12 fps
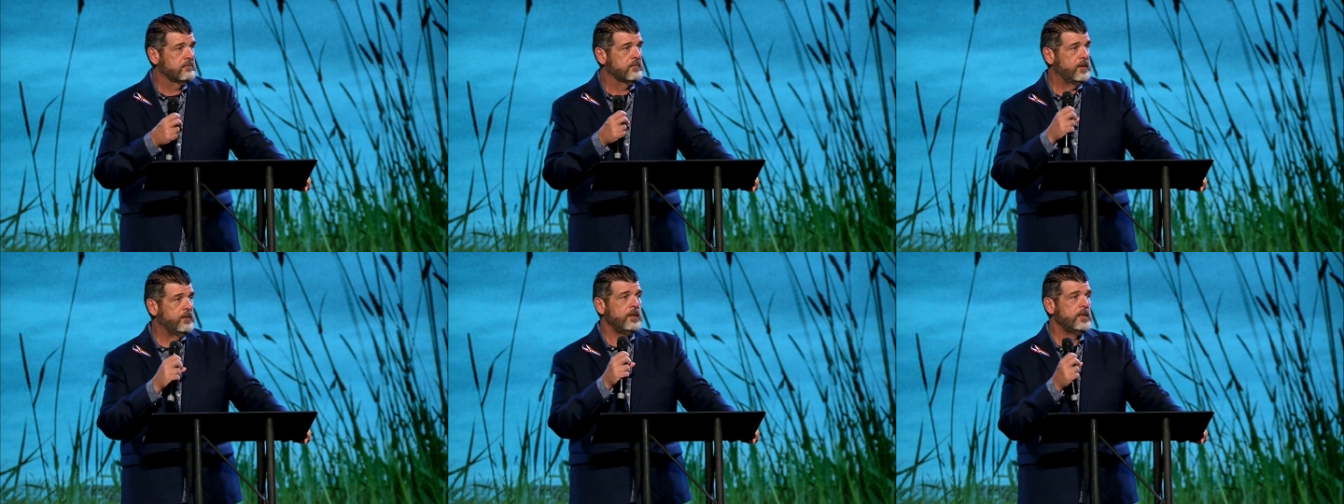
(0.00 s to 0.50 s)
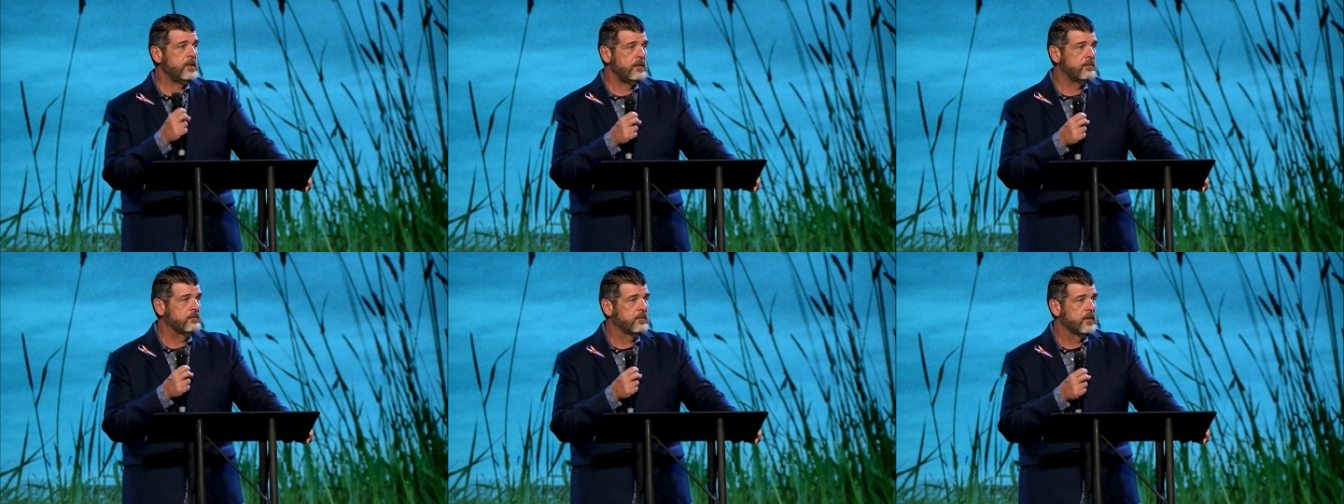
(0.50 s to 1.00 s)
You really
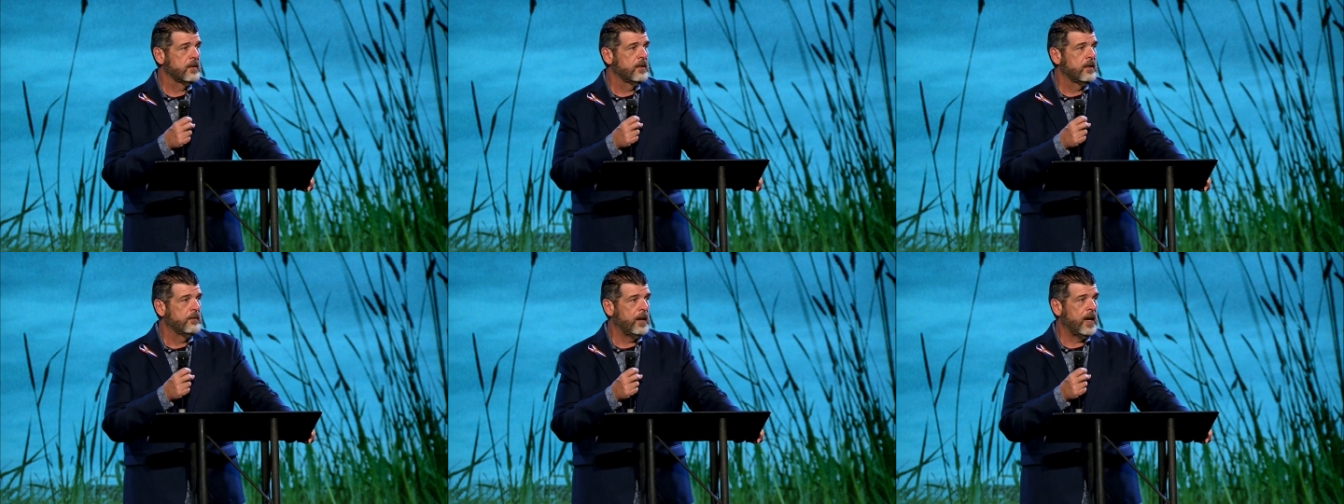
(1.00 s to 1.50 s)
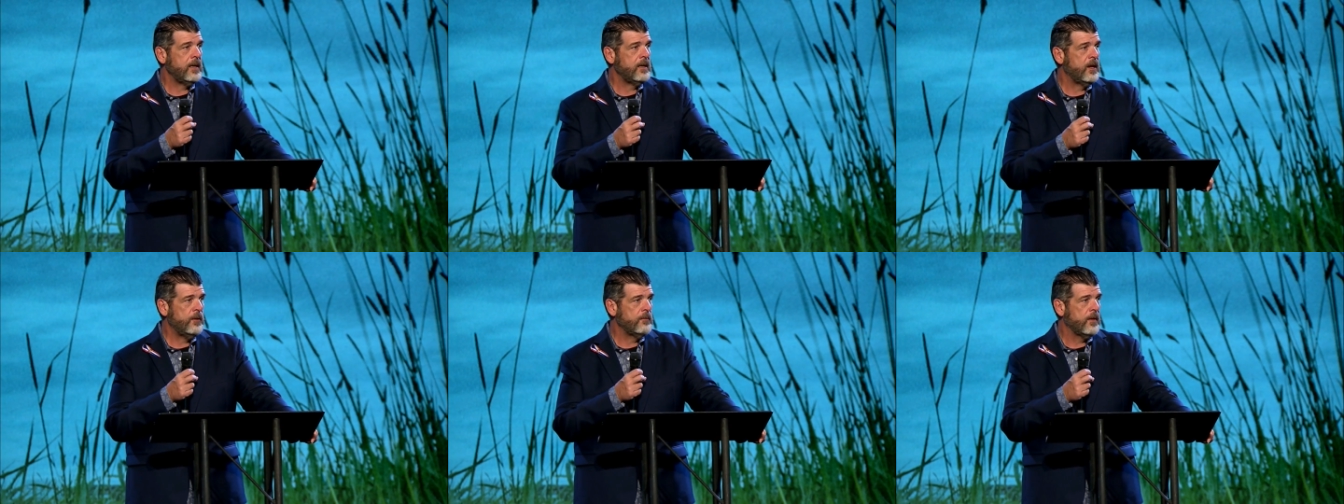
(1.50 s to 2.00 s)
do. Man, you
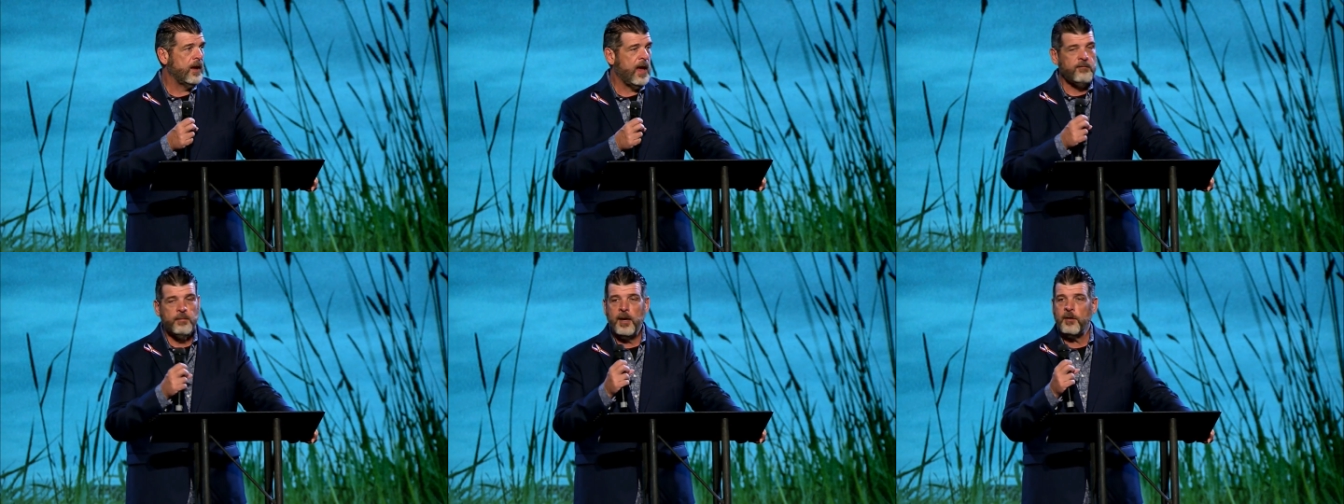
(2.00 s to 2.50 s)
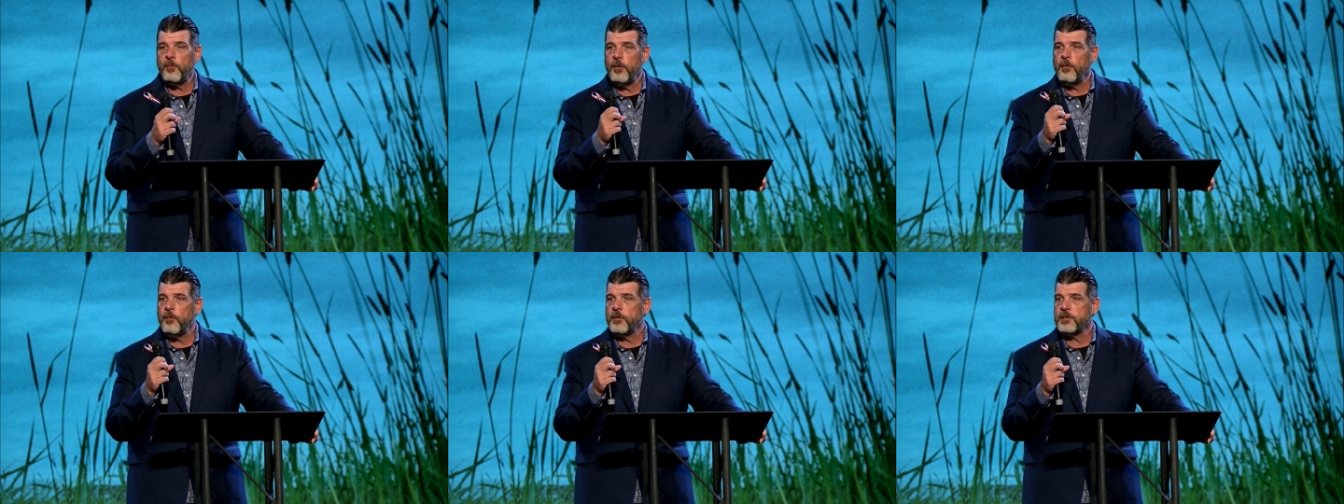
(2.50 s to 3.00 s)
know, everybody in the
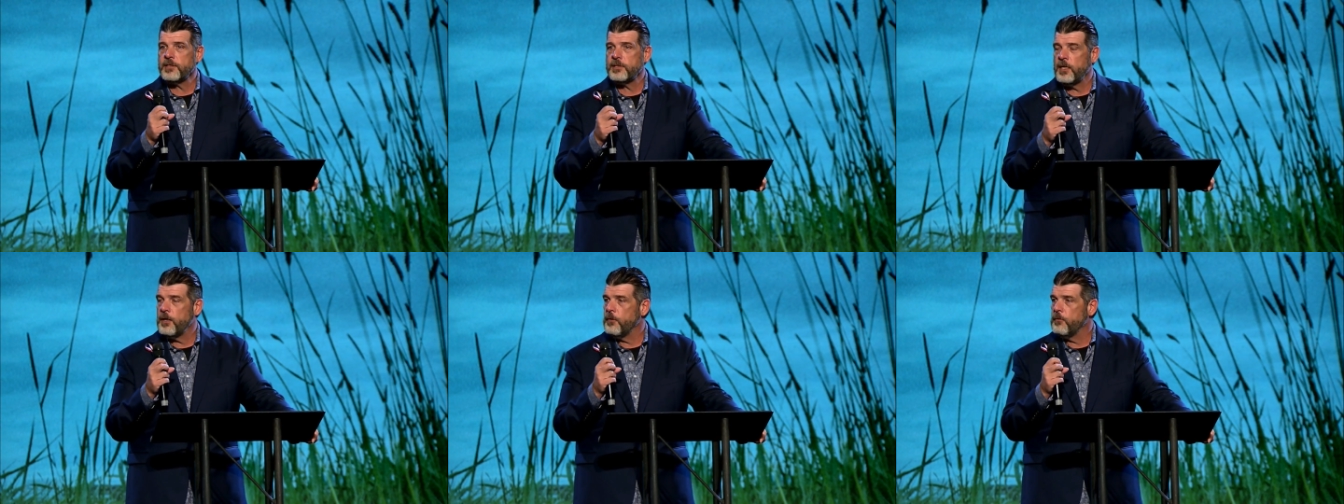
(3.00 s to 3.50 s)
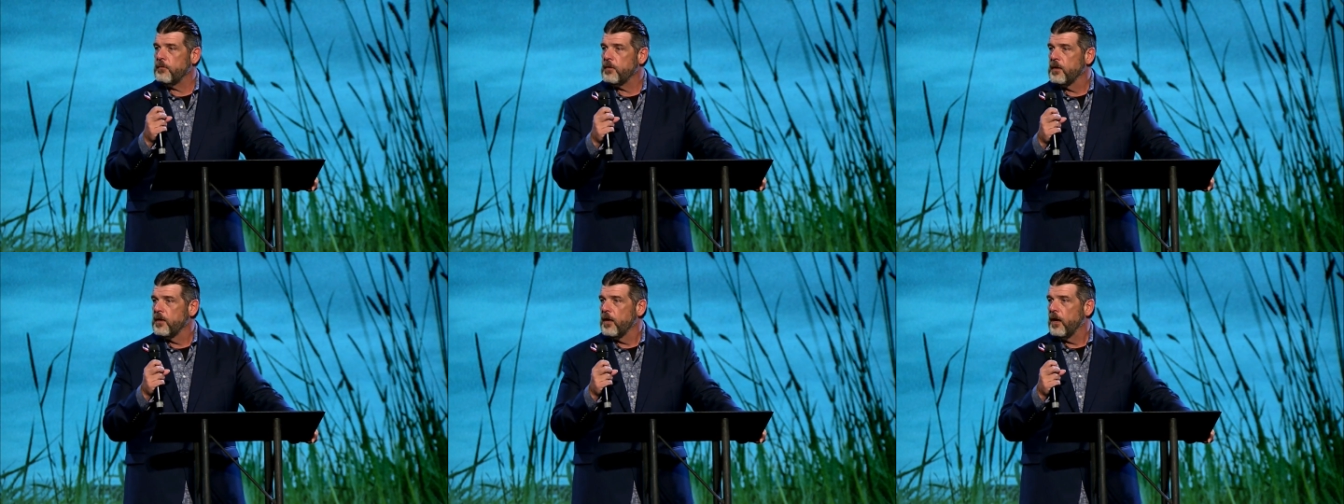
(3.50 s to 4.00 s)
world wants, you know,
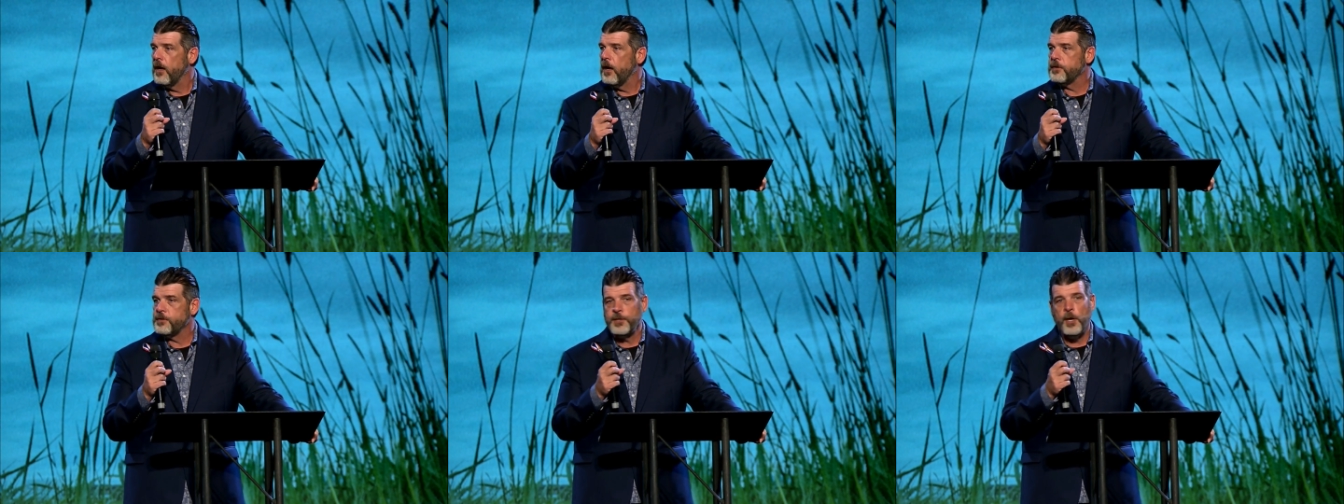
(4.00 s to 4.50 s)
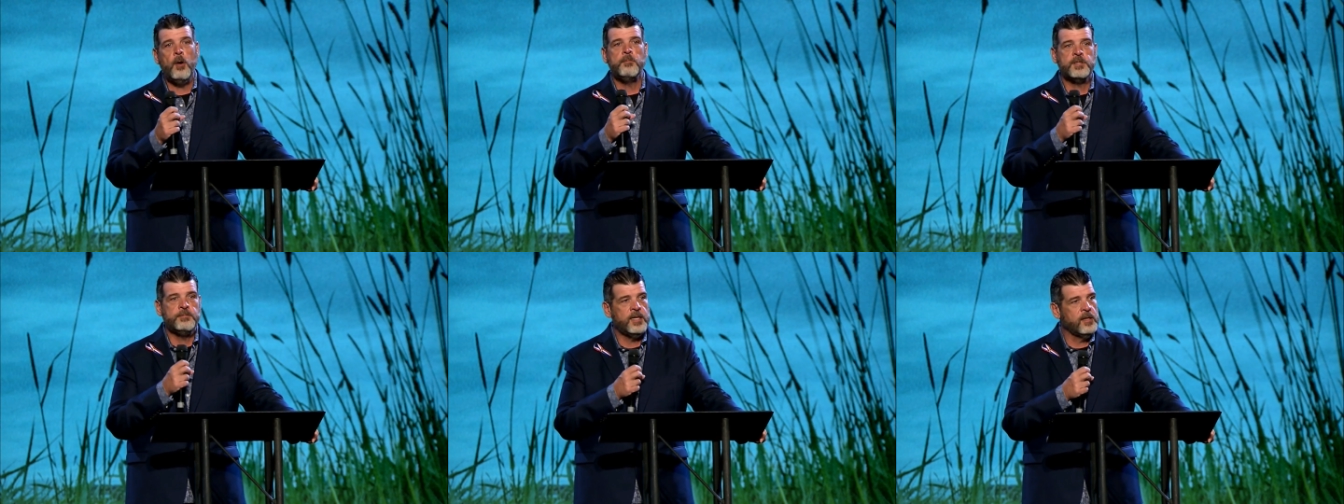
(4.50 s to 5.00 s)
uh, dope
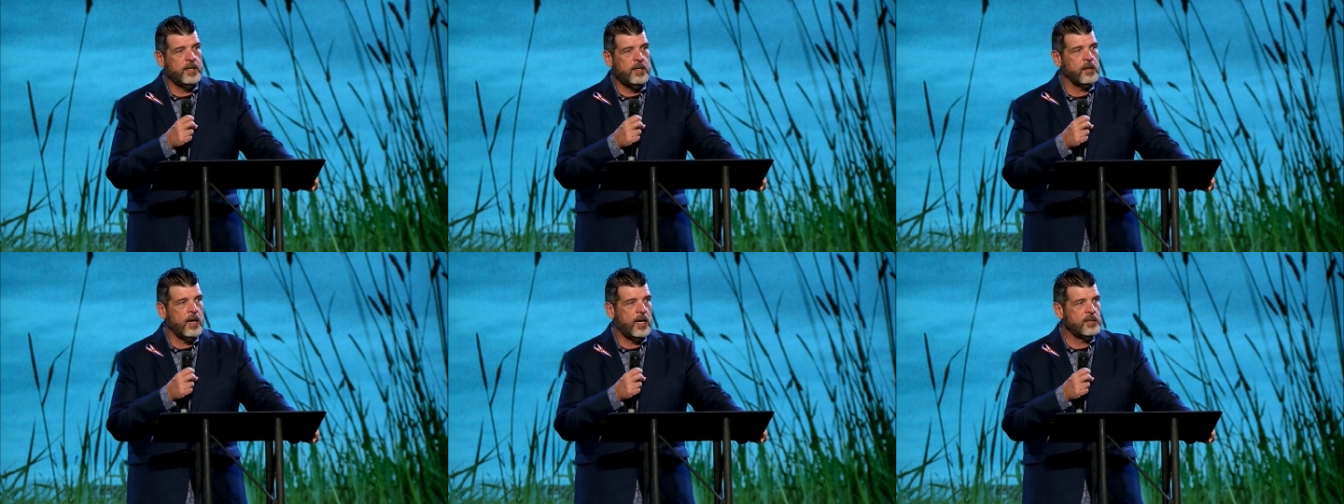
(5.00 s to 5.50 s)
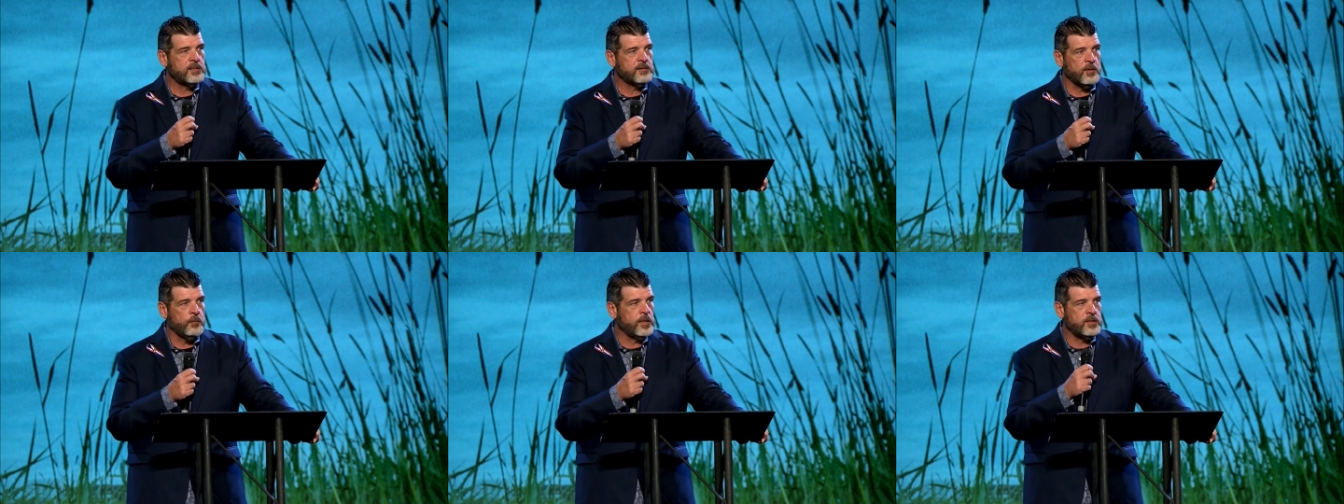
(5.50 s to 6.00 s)
to be legalized,
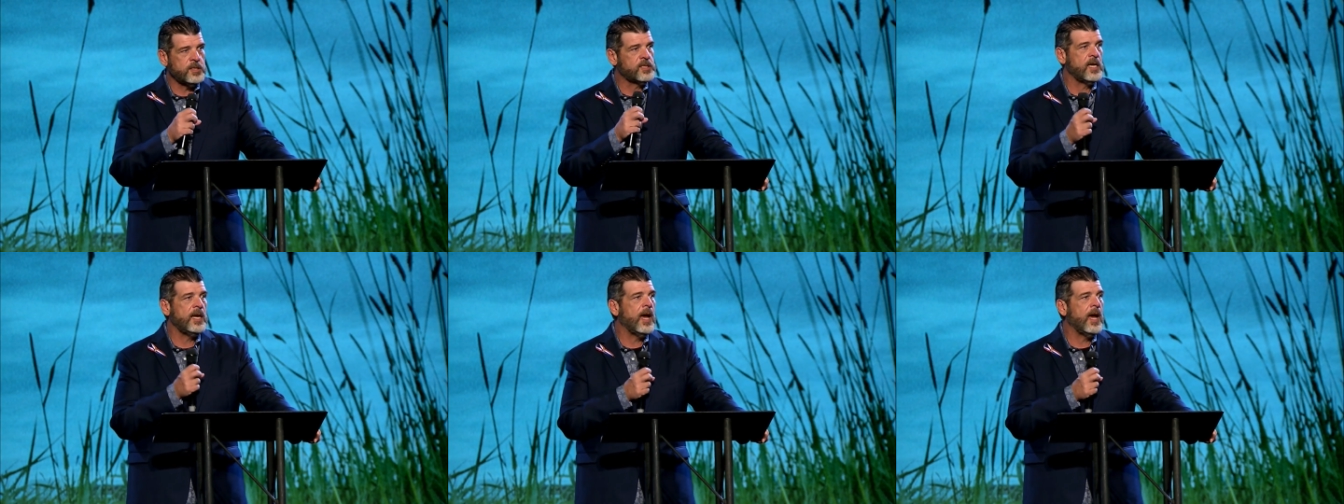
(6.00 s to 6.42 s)
so we can just stay